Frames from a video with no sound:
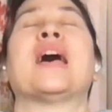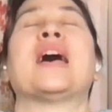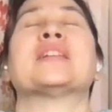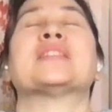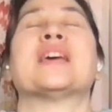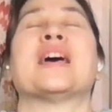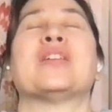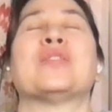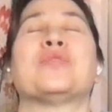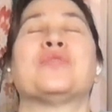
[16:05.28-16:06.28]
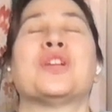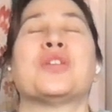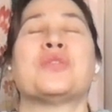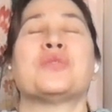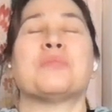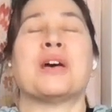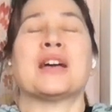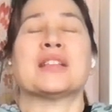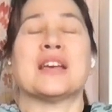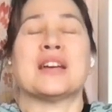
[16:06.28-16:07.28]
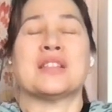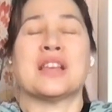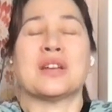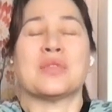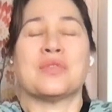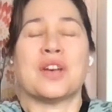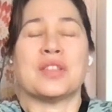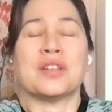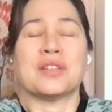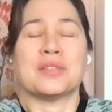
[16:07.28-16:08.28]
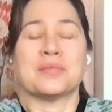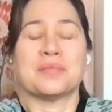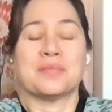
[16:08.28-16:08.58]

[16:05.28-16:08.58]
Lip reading: Exhale, float back down like a feather